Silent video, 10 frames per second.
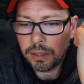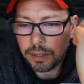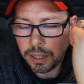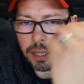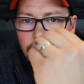
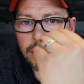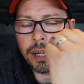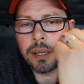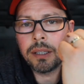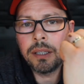
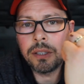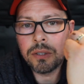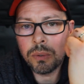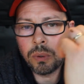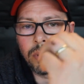Canada,
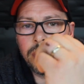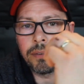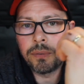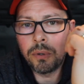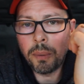it's only
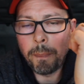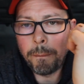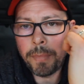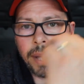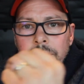for
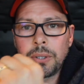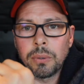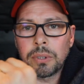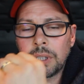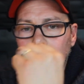
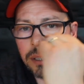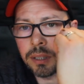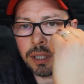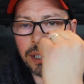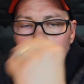patriotic
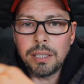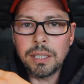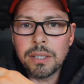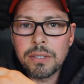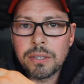
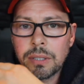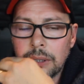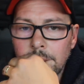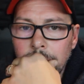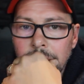Canadians,
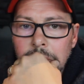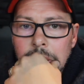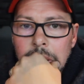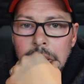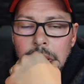you know,
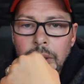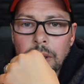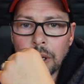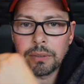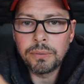
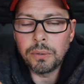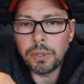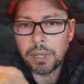not for